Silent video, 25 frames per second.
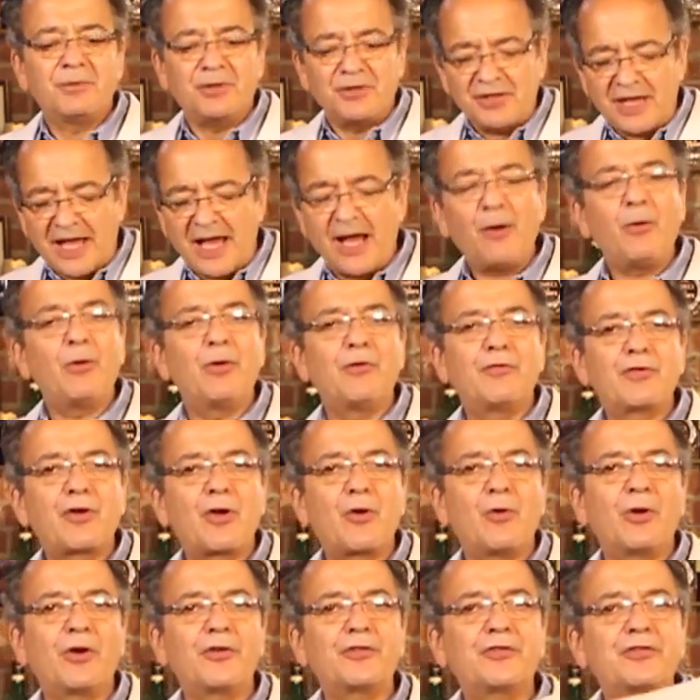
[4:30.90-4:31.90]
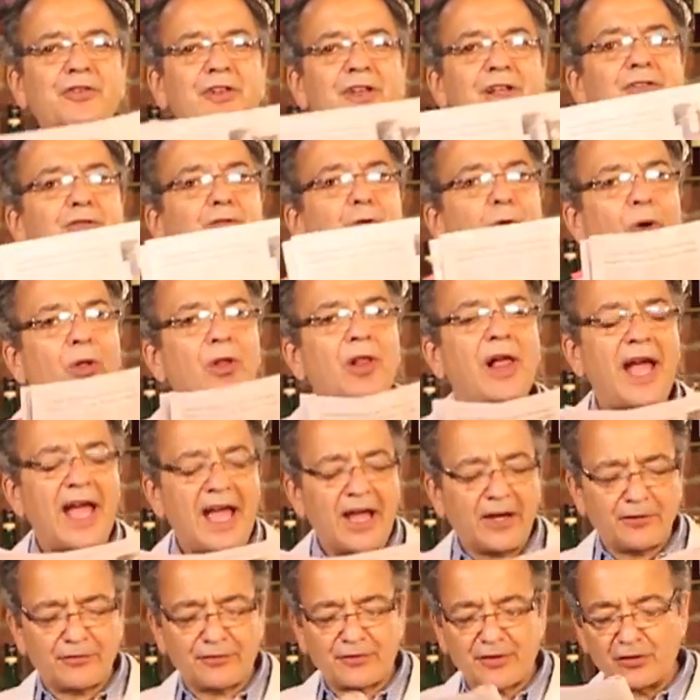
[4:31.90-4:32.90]
But now, of course, it's all
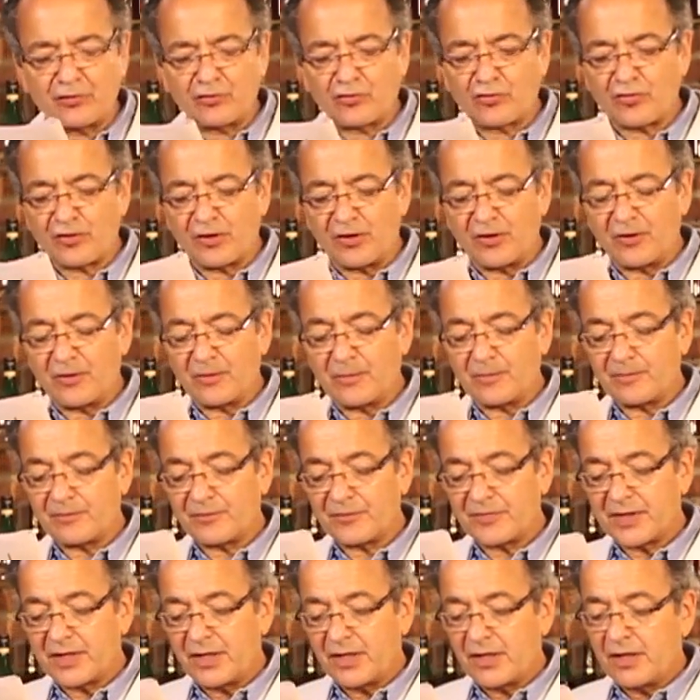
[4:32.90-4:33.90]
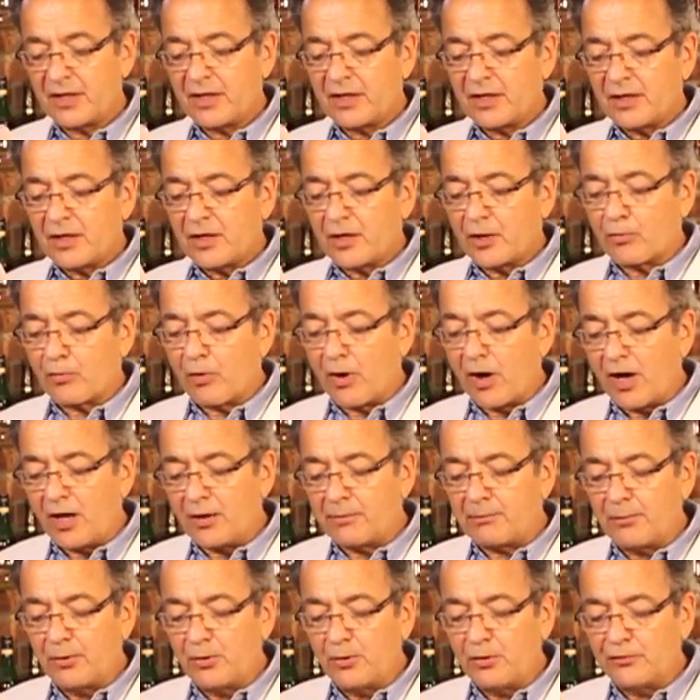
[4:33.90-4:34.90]
out of control.
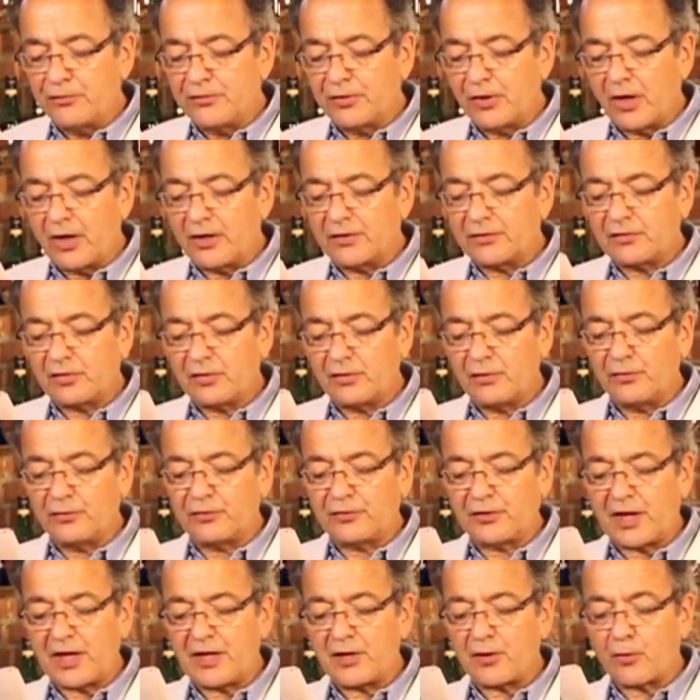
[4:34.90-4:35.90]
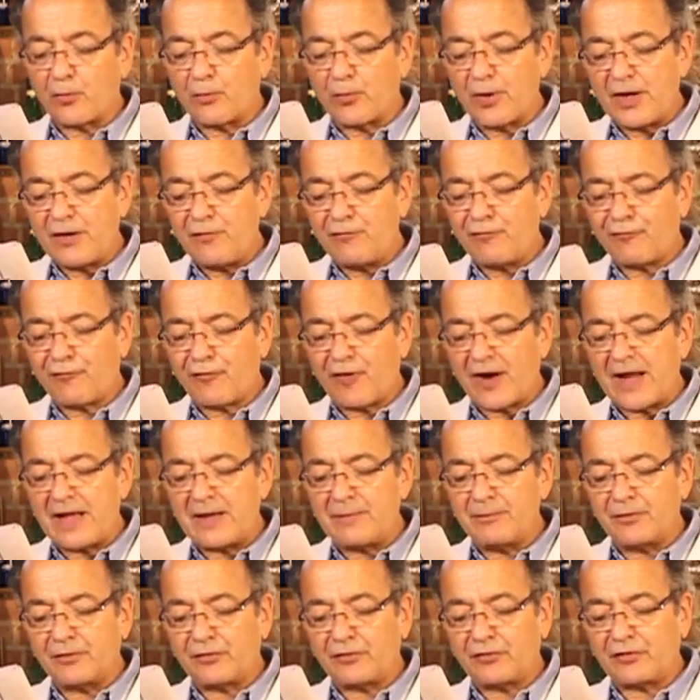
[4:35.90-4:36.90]
Iran moved on Tuesday to
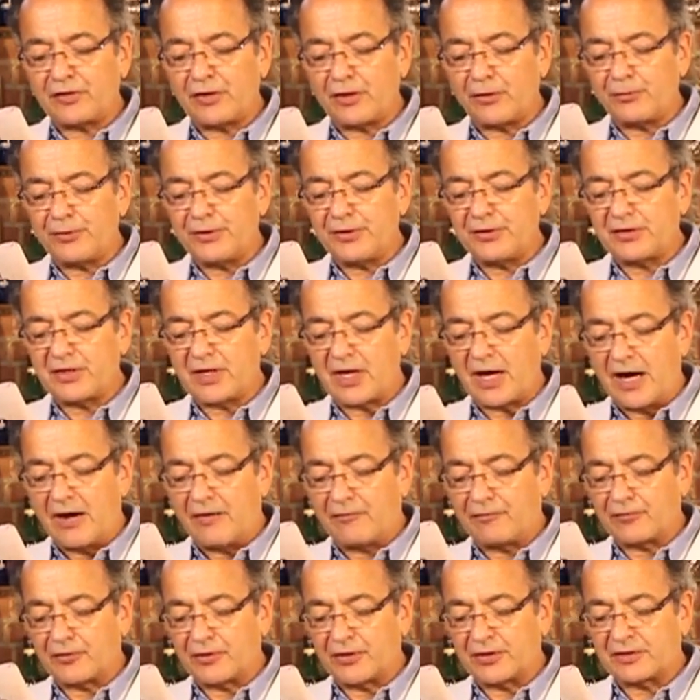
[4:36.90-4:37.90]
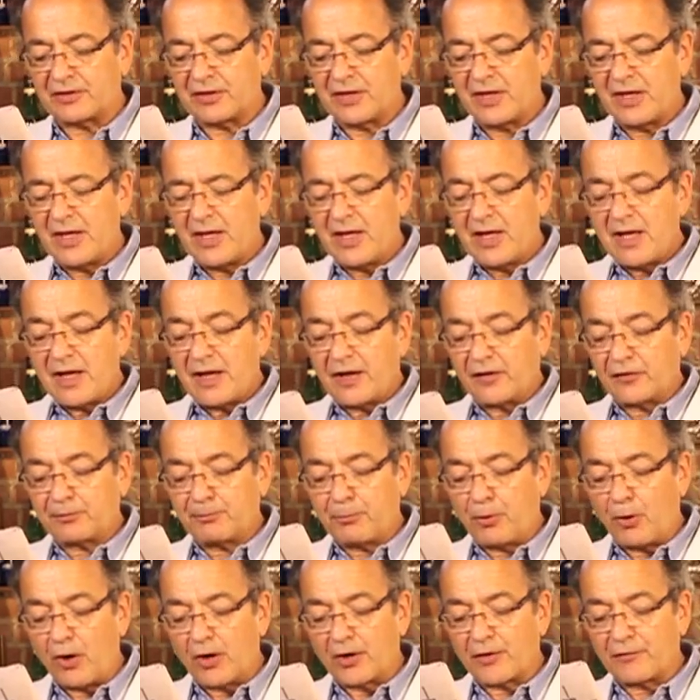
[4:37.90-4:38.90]
reframe the Syrian conflict as
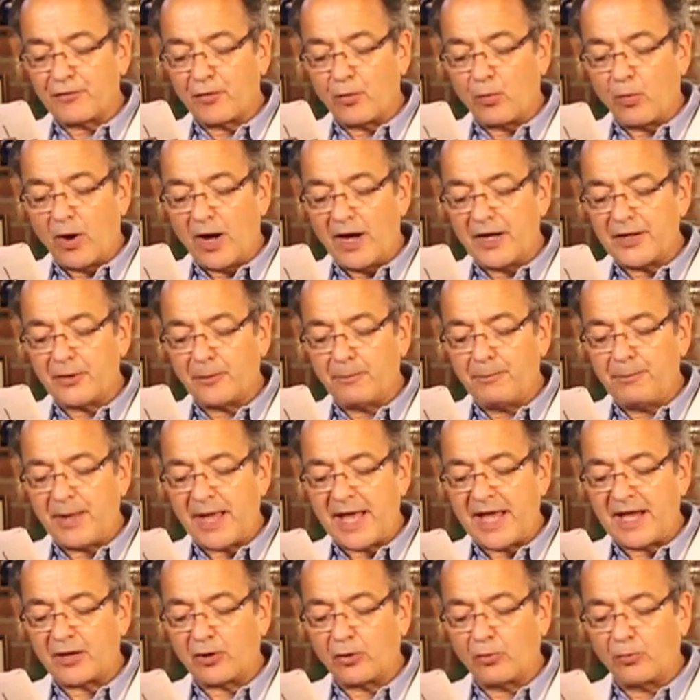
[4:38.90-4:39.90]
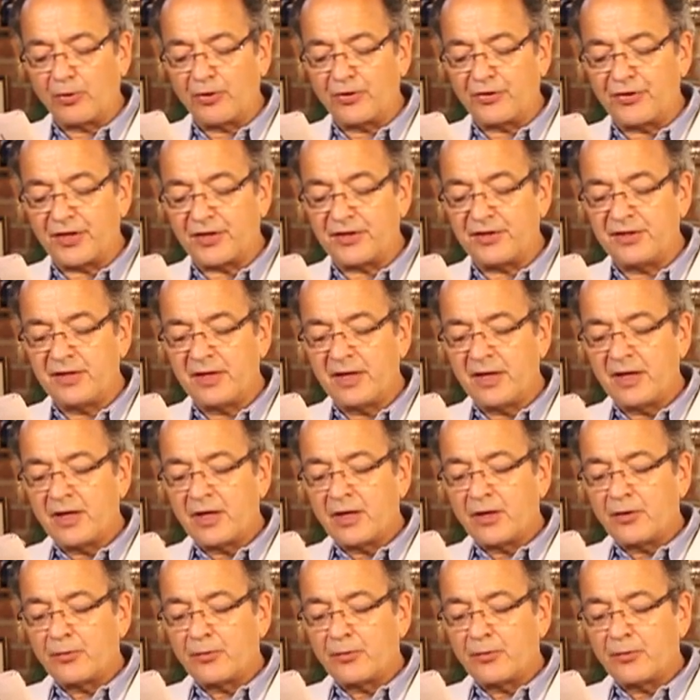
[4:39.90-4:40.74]
part of a wider battle with the